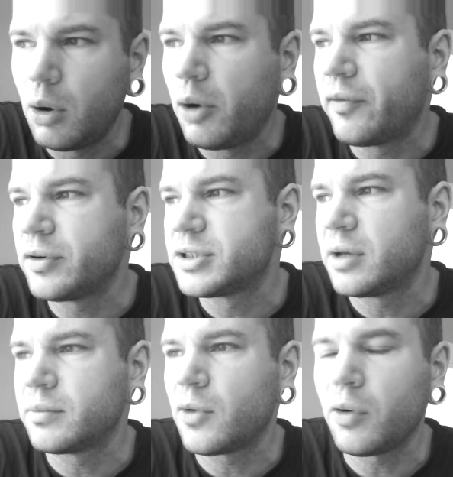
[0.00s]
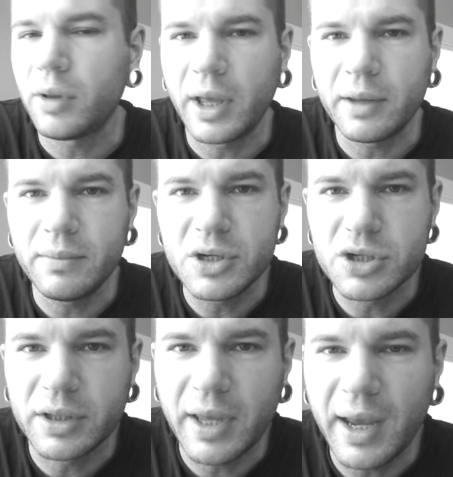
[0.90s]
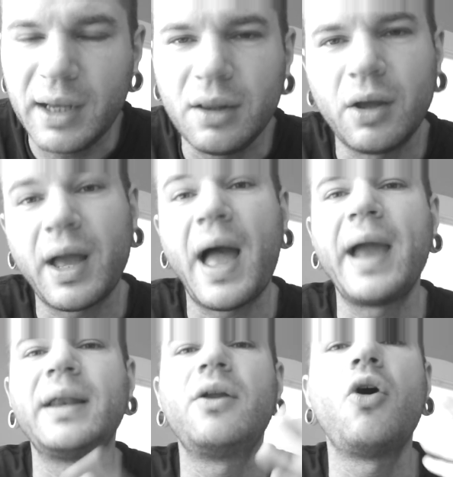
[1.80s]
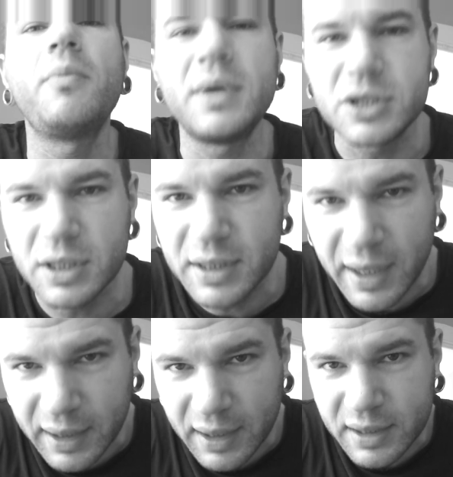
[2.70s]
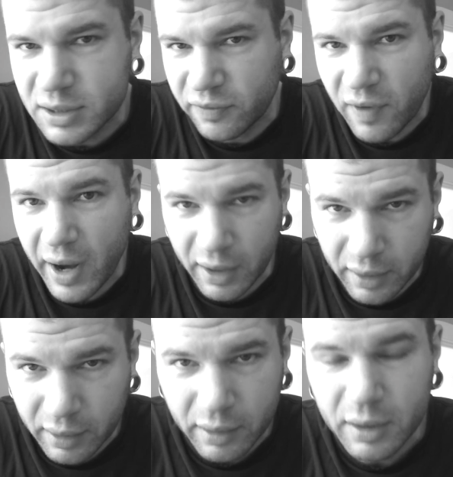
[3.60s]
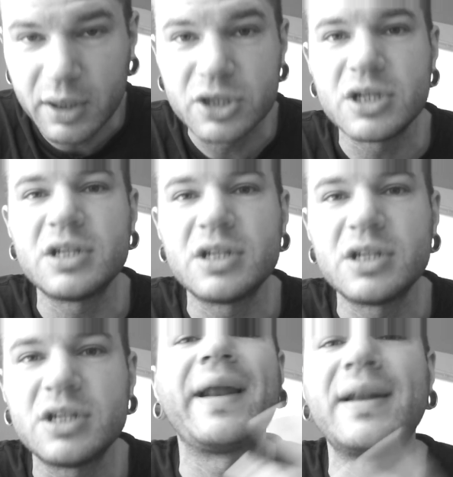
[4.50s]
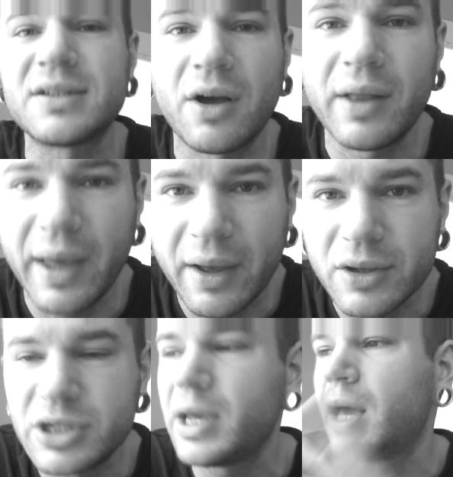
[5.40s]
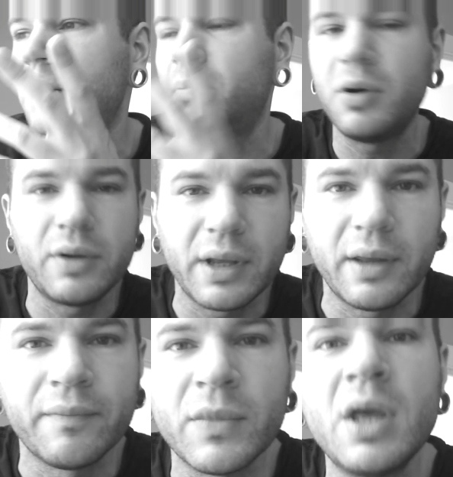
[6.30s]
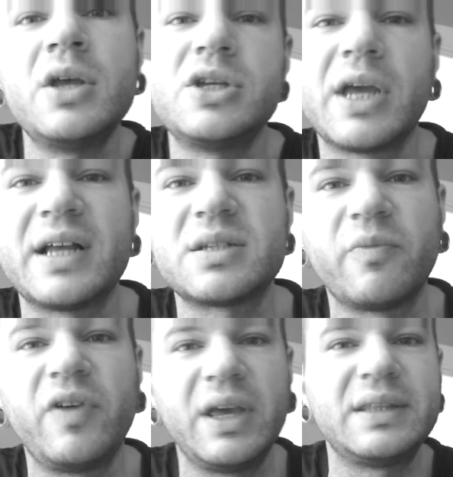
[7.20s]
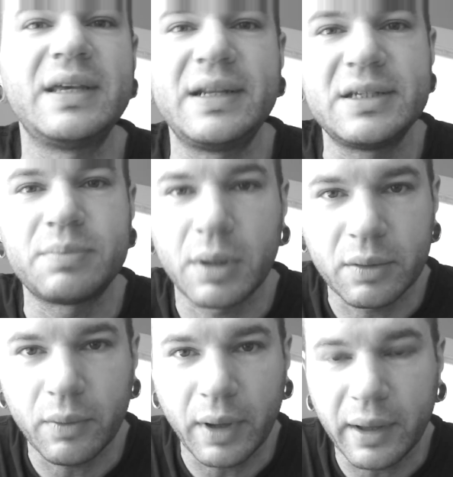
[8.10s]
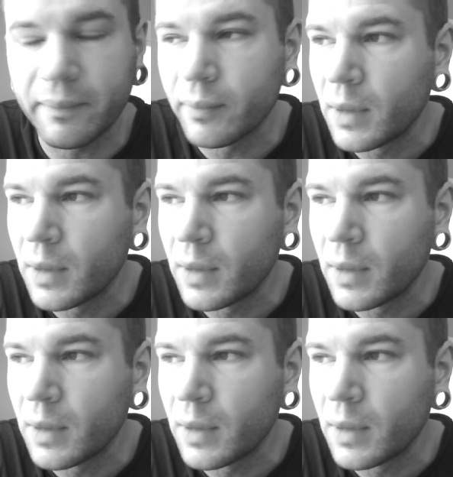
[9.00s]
over some girl like Miesha Tate. Look, I know Miesha Tate is fine. She's fine as all hell. She got a booty. She got some fake titties, by the way.